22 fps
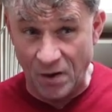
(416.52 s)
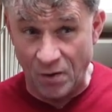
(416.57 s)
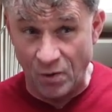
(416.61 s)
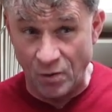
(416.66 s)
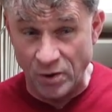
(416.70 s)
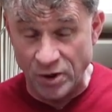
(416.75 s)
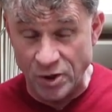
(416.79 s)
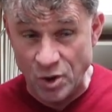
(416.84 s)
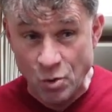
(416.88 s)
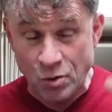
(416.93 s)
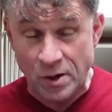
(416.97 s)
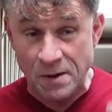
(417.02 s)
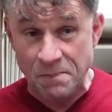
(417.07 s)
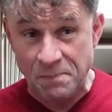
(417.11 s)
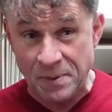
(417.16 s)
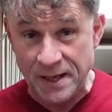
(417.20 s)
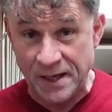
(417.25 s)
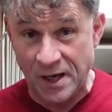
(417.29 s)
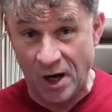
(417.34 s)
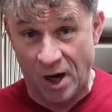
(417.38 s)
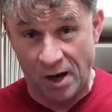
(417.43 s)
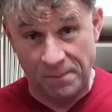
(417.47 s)
You can
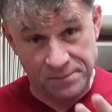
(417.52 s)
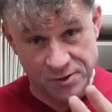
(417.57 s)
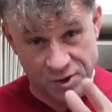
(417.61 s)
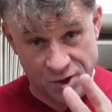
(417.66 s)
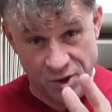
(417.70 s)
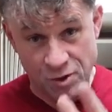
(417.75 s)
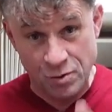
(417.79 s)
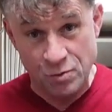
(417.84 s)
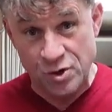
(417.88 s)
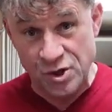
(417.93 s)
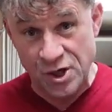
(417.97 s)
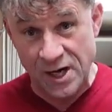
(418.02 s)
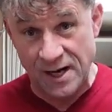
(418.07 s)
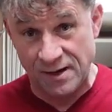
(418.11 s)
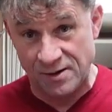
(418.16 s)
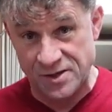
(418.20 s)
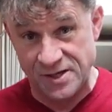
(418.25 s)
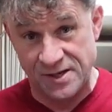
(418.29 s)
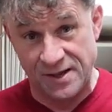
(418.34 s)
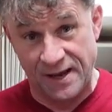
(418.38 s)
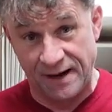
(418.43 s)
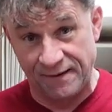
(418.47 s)
pick up 2
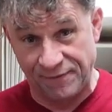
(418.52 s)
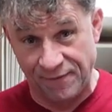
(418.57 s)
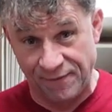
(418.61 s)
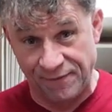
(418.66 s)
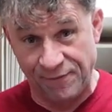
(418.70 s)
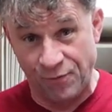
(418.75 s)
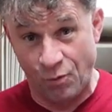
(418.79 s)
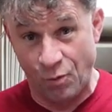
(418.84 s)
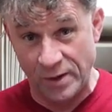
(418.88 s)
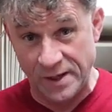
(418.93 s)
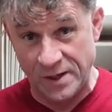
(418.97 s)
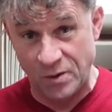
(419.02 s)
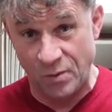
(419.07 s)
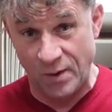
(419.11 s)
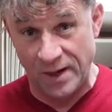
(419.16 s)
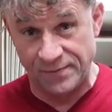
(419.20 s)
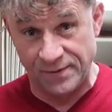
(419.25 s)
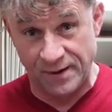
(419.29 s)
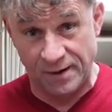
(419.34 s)
chairs in that for 40 quid.